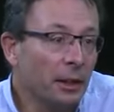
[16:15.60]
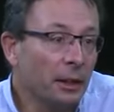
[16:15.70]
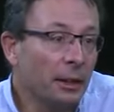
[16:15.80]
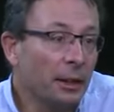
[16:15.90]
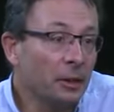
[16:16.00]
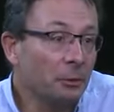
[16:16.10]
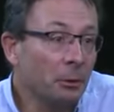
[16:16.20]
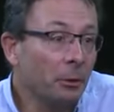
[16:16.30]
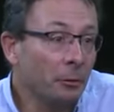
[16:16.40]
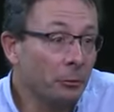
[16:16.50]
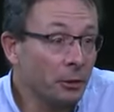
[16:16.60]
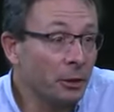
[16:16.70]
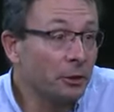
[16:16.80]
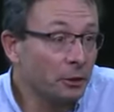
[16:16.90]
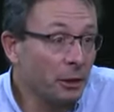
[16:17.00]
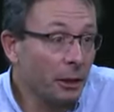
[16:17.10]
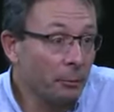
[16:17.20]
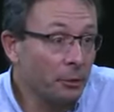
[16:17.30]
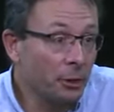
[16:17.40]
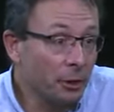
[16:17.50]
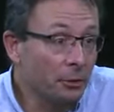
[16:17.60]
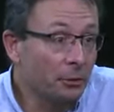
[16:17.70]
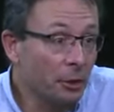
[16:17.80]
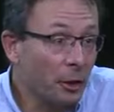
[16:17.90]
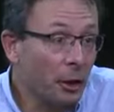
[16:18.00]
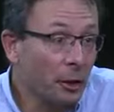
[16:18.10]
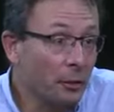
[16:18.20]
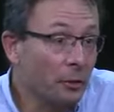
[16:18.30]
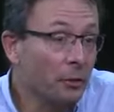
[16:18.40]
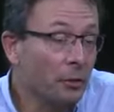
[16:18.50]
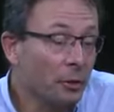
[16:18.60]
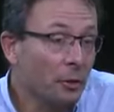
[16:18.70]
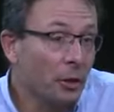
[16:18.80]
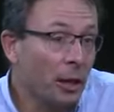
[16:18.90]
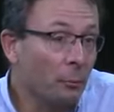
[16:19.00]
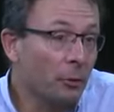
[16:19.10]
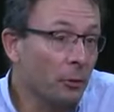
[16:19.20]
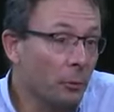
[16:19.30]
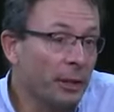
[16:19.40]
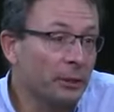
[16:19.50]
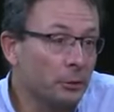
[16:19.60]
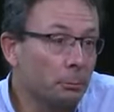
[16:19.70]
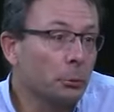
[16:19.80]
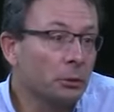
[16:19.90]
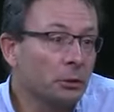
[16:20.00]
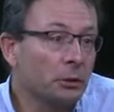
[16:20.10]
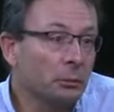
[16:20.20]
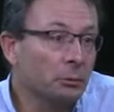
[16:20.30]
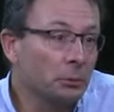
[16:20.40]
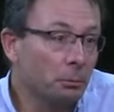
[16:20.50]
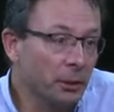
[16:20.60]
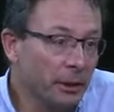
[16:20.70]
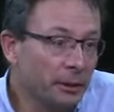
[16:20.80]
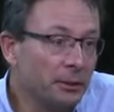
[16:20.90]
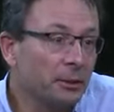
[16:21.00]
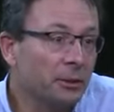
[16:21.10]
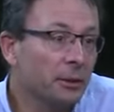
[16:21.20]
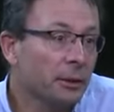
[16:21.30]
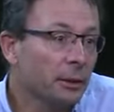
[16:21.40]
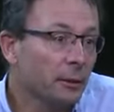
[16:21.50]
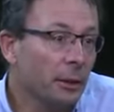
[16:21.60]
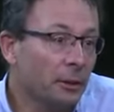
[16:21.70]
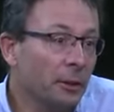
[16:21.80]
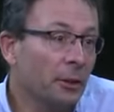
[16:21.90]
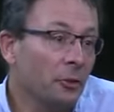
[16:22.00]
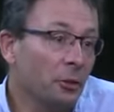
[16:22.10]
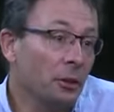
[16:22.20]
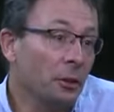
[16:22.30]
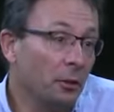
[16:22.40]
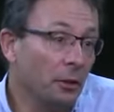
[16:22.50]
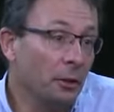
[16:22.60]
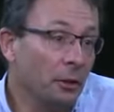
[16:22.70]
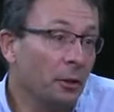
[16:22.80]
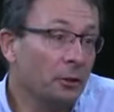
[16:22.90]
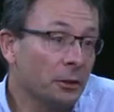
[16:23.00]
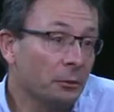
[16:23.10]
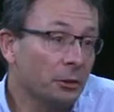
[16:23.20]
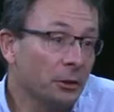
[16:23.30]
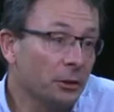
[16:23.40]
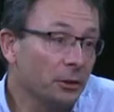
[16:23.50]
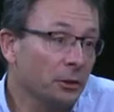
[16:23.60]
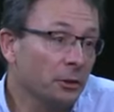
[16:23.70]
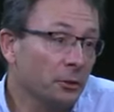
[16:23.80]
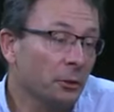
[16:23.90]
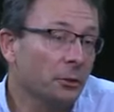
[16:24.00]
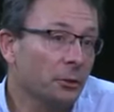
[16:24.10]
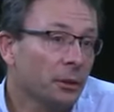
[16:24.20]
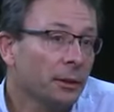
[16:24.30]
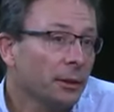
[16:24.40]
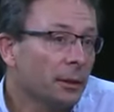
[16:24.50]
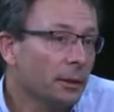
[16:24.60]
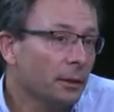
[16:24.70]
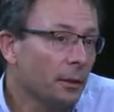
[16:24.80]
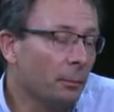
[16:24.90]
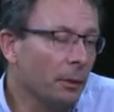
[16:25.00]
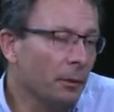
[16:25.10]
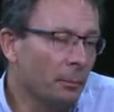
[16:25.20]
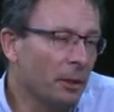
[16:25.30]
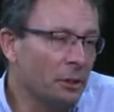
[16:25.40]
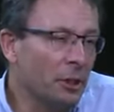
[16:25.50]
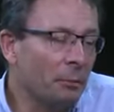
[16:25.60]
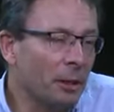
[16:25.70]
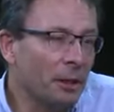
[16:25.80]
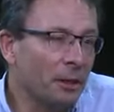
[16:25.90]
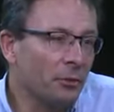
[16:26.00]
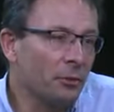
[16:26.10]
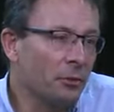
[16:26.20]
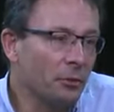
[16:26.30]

can actually be quite resilient to climate change, and with the right support systems in place that can actually enhance the resilience. So it's not the message I'm getting is that